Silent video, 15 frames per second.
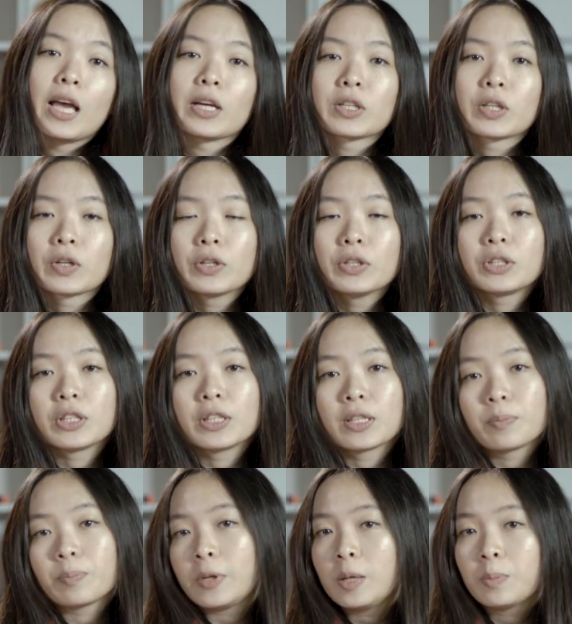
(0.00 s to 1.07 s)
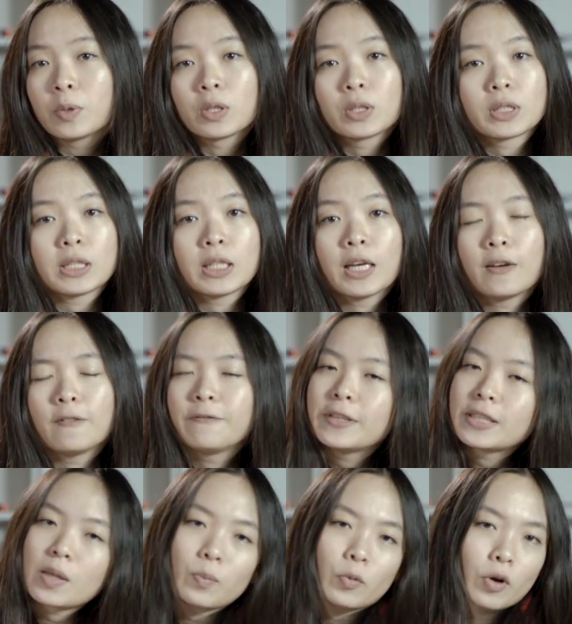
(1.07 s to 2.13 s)
encouraging people to
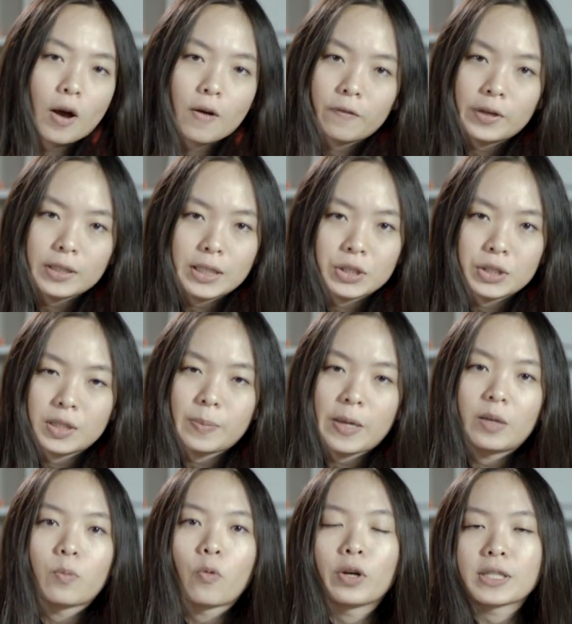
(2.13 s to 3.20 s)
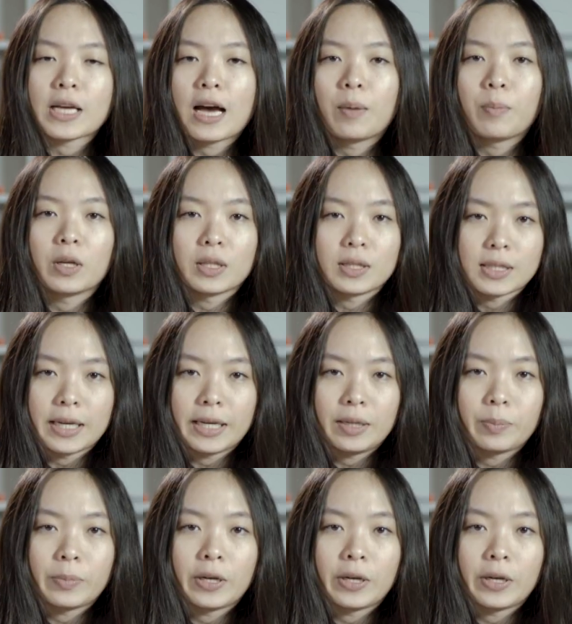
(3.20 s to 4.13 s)
visit more often and just spend more time on the site.